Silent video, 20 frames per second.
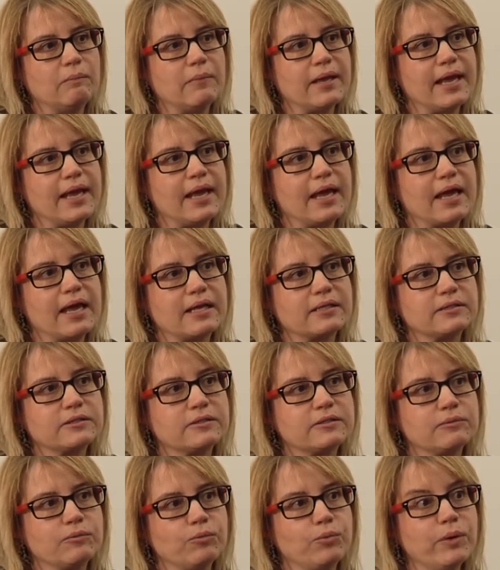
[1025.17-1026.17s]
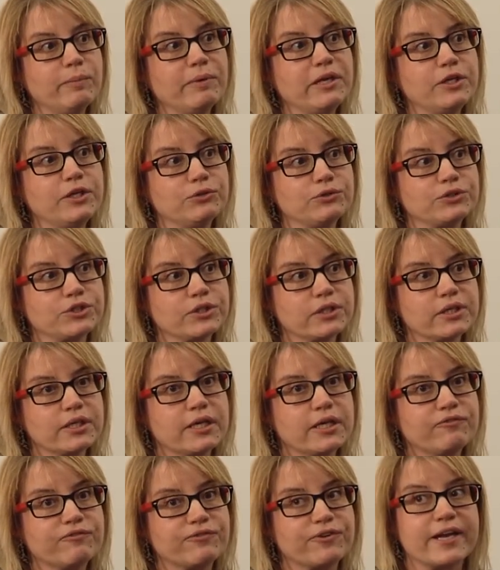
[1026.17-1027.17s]
and women
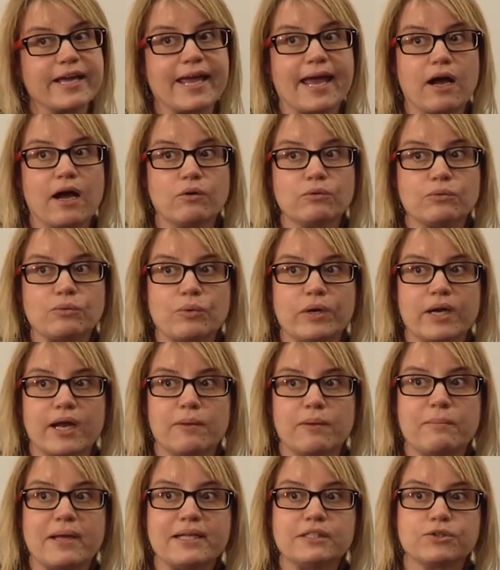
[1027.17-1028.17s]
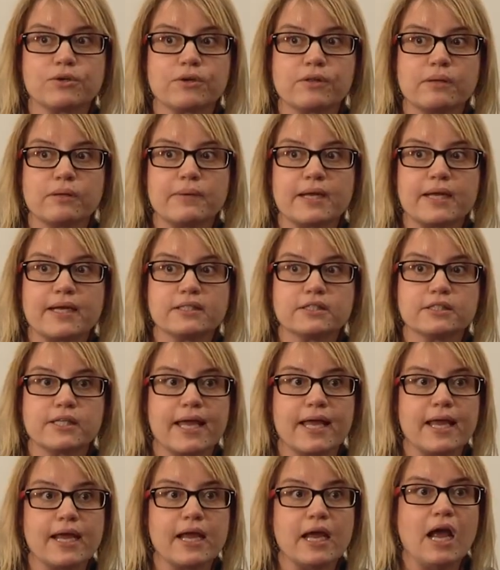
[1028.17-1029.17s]
usually freak out when I mentor them and I
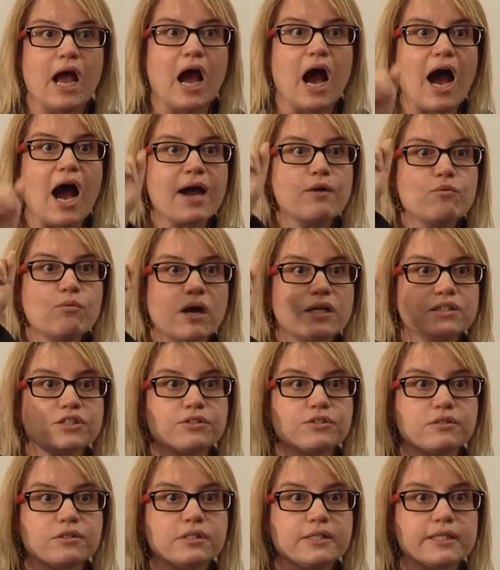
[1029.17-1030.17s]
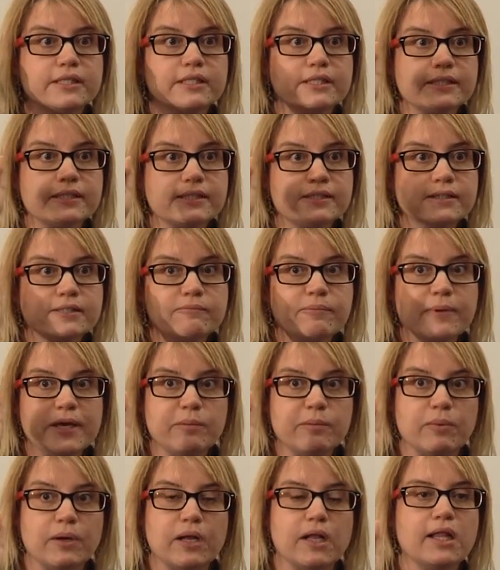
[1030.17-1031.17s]
say, I want to see a list of
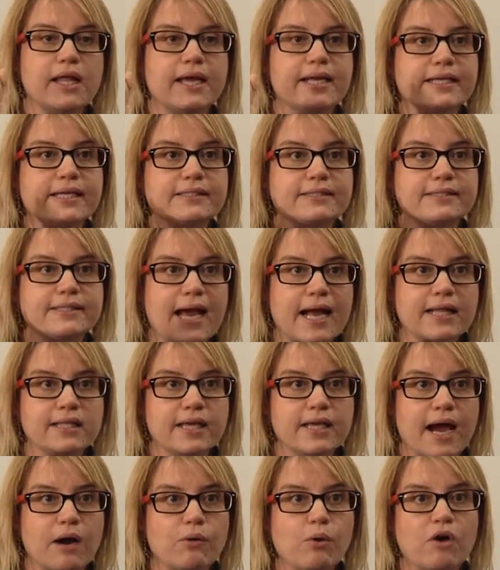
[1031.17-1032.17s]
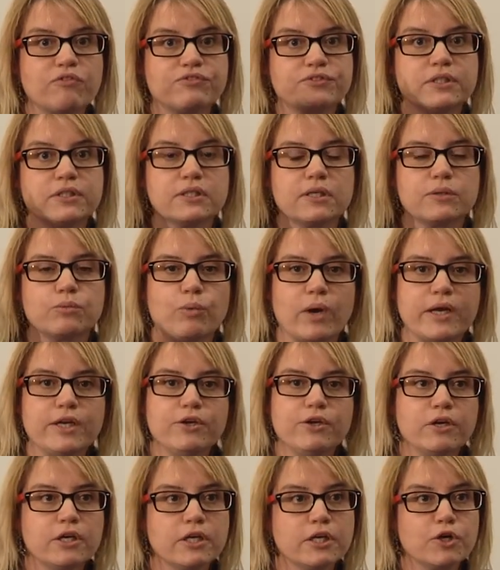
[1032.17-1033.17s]
people and exactly how often and when
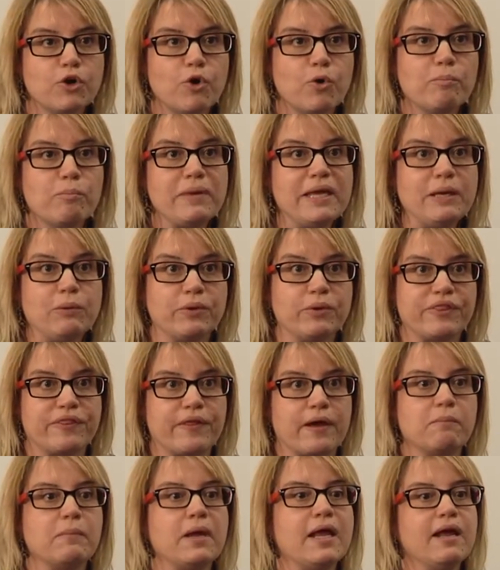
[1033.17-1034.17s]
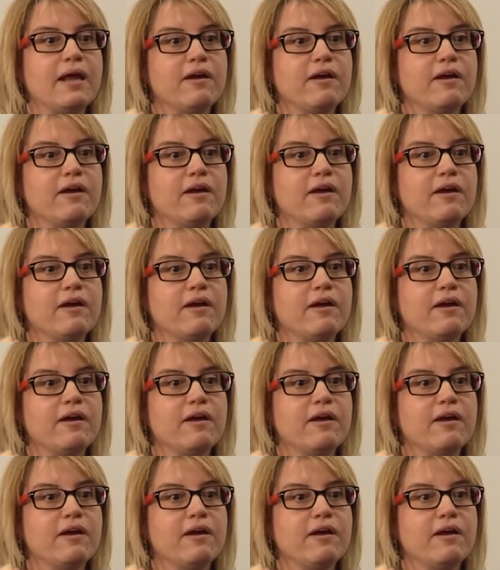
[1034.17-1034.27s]
you're gonna go meet with them.